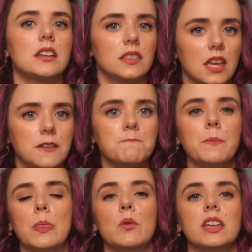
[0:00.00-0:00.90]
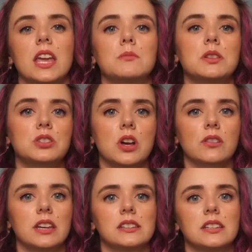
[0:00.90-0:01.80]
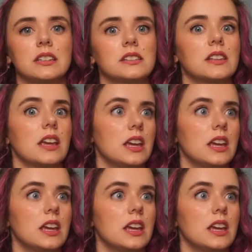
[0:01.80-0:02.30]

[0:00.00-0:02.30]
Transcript: Then, when it came to the shell casings,